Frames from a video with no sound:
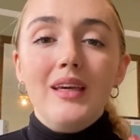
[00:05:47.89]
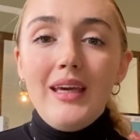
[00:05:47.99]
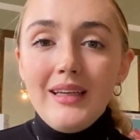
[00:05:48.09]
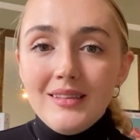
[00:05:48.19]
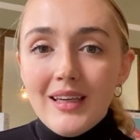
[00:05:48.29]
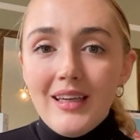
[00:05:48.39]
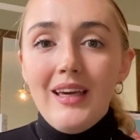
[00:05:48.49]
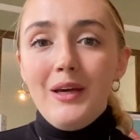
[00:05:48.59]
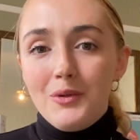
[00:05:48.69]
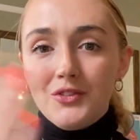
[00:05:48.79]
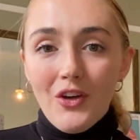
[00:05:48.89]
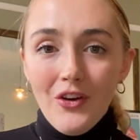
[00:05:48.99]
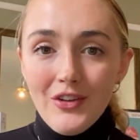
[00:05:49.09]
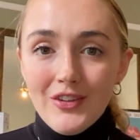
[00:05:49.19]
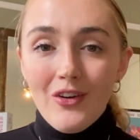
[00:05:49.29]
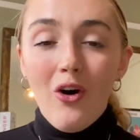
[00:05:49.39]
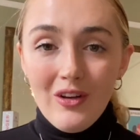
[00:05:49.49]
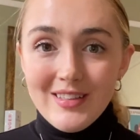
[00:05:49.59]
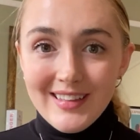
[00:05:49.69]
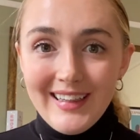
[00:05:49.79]
Easy equals good,
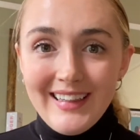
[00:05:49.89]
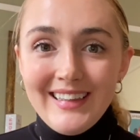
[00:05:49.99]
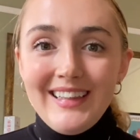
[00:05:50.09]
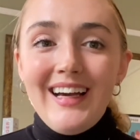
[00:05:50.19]
honestly.